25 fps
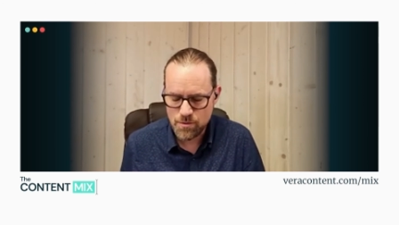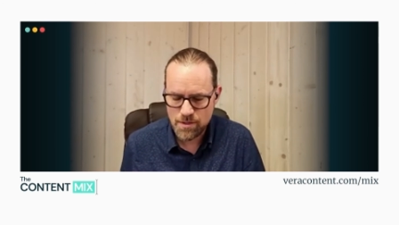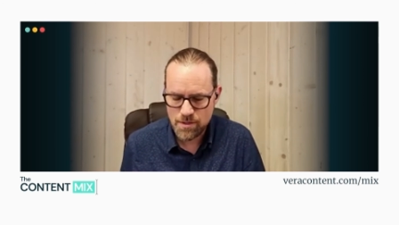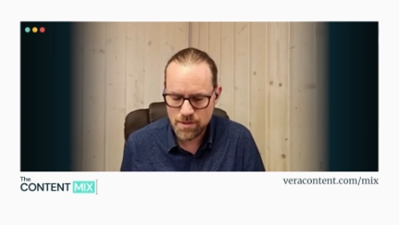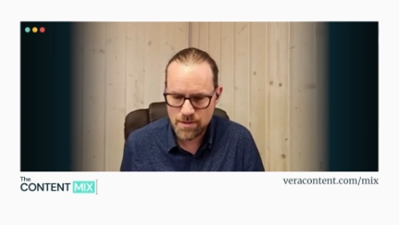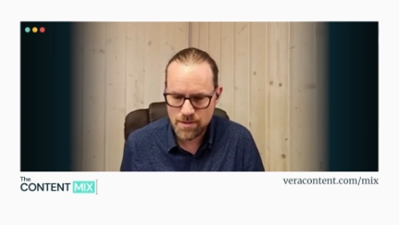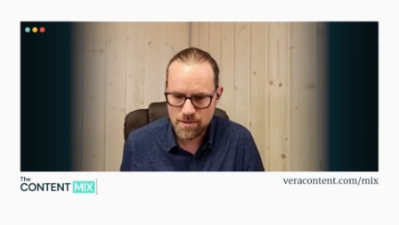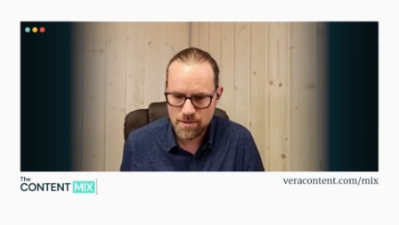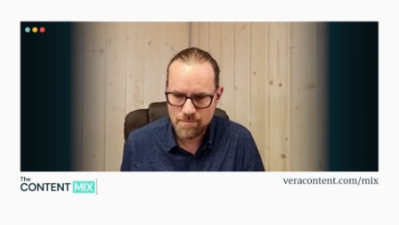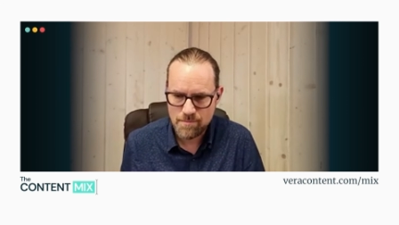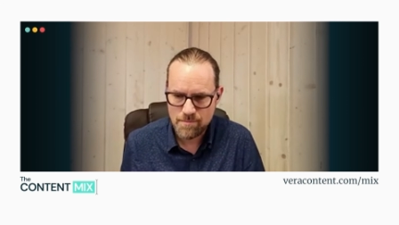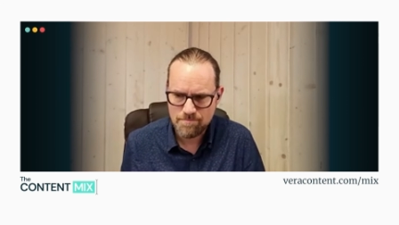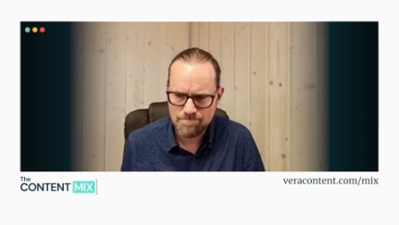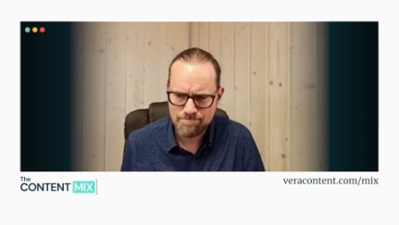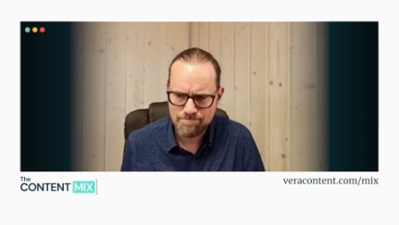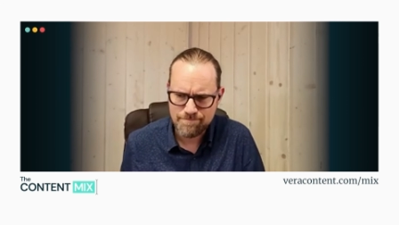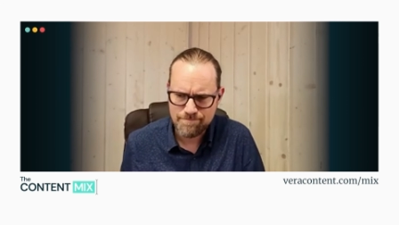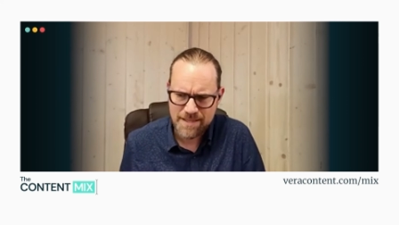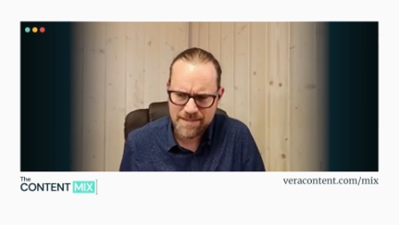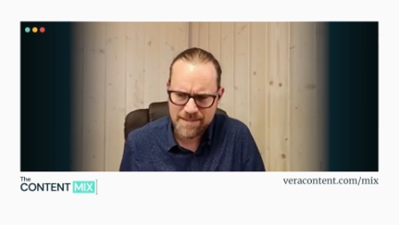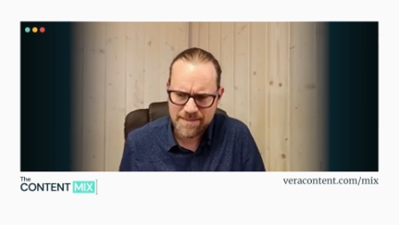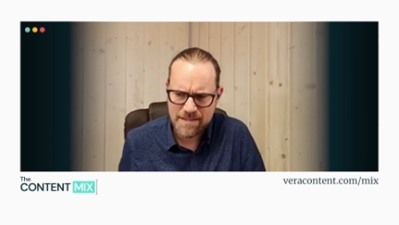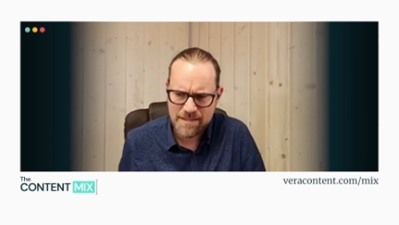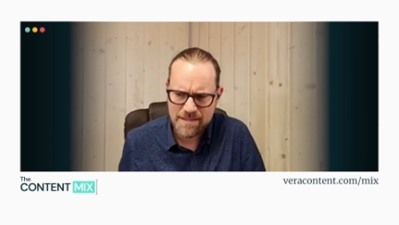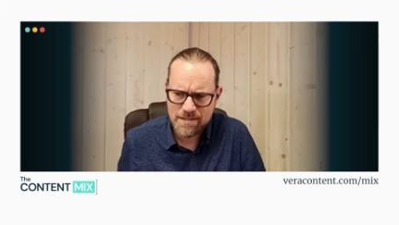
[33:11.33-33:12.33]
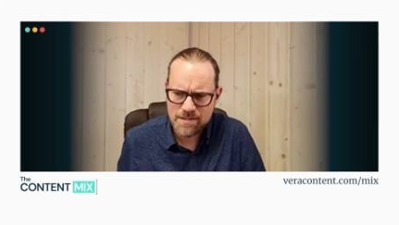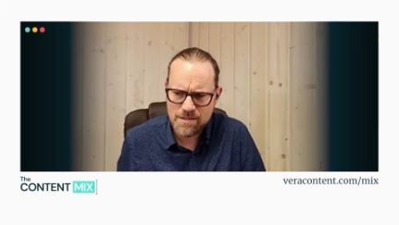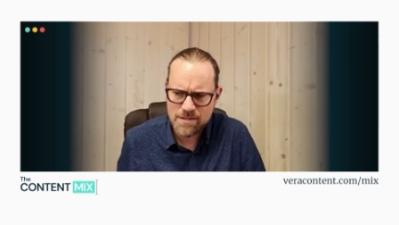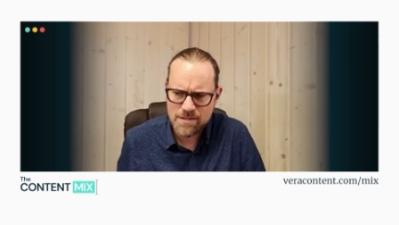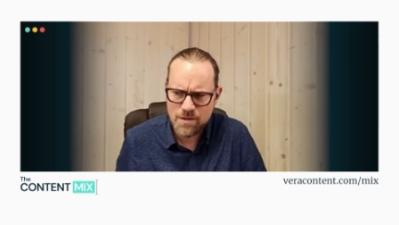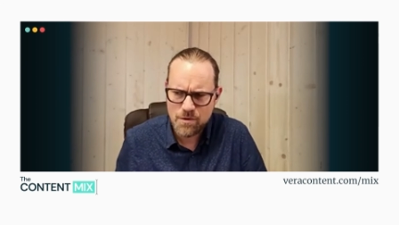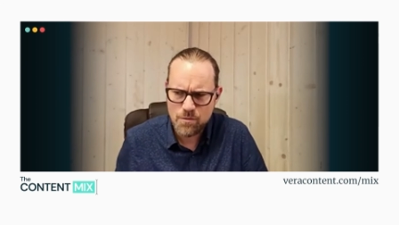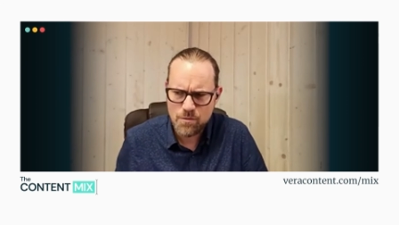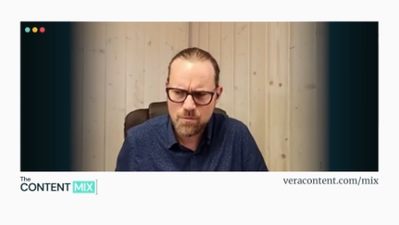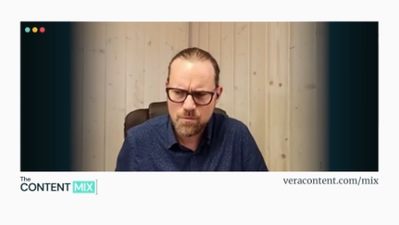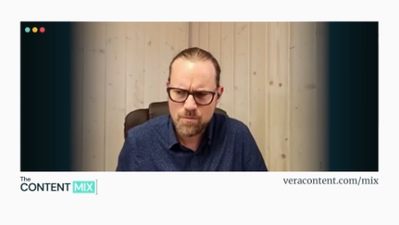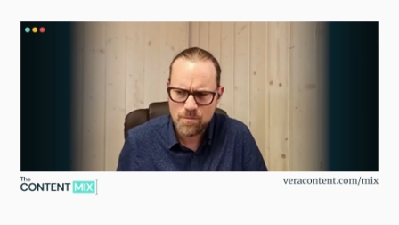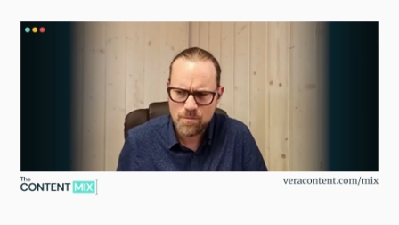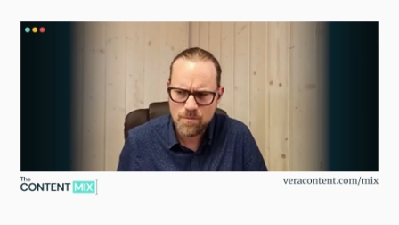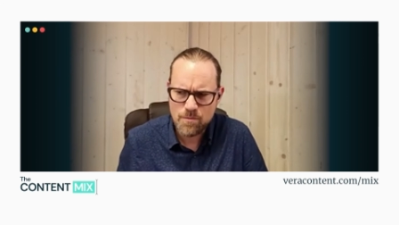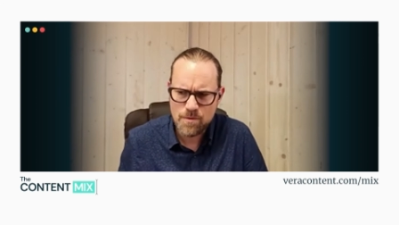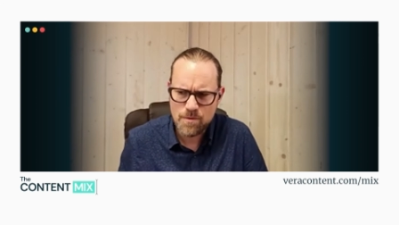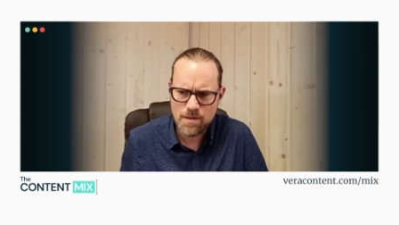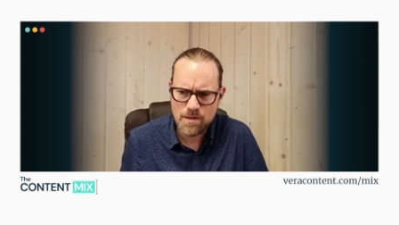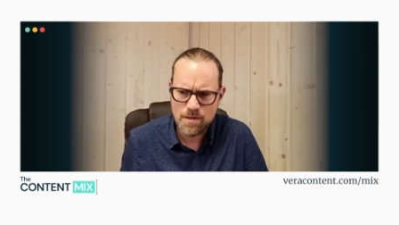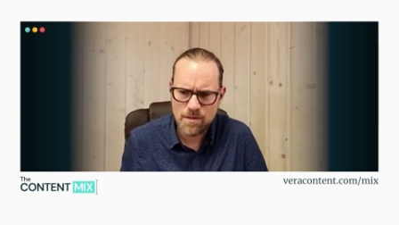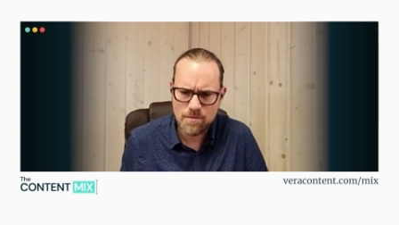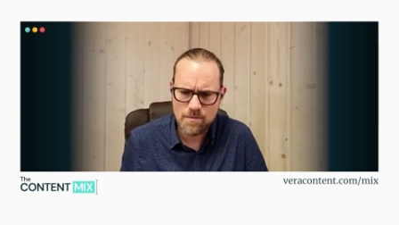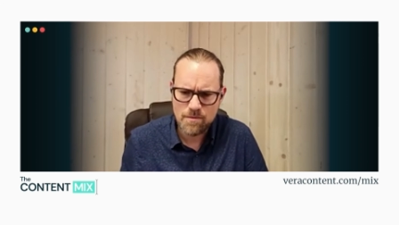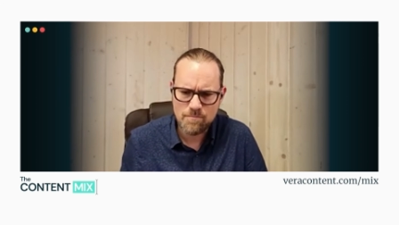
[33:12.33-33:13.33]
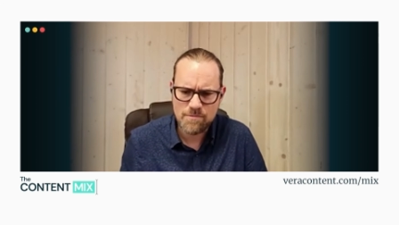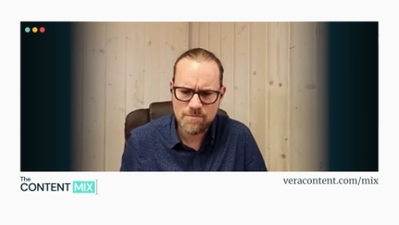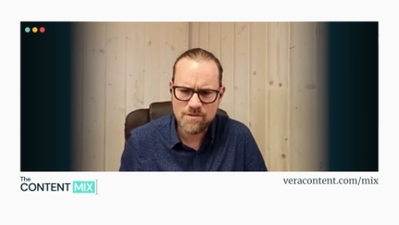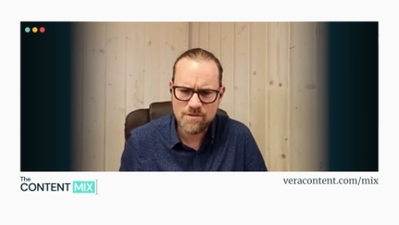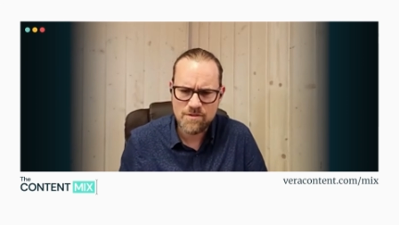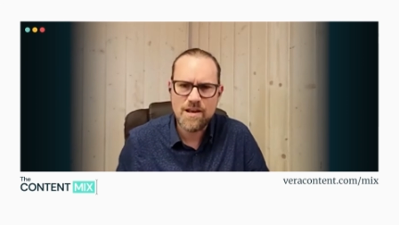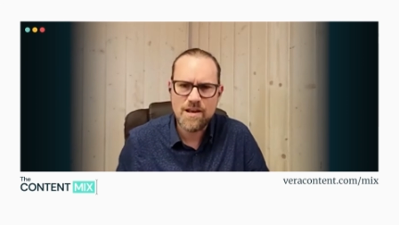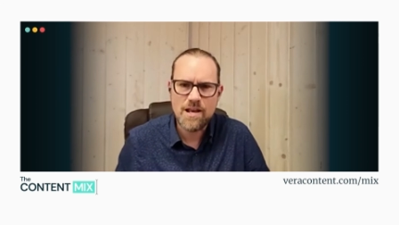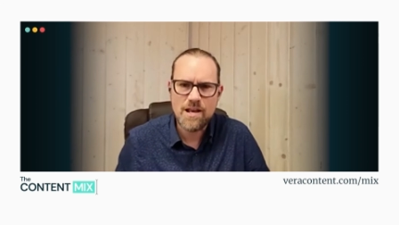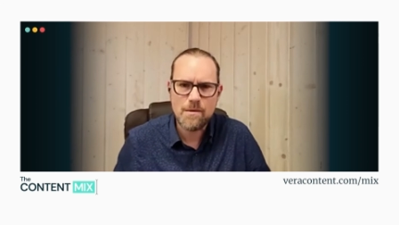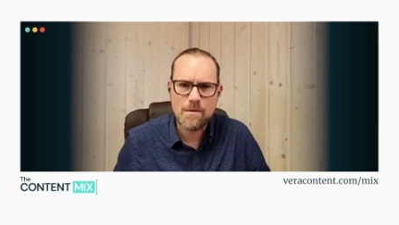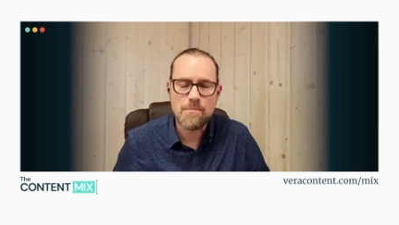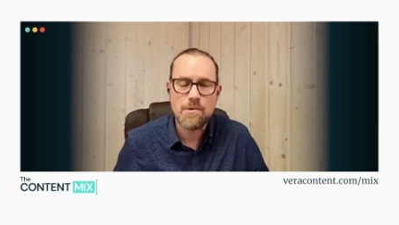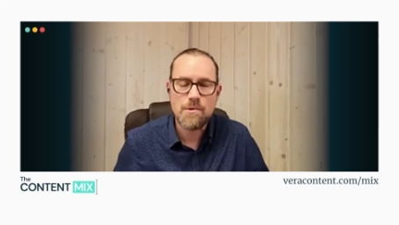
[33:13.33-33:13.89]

I think, develop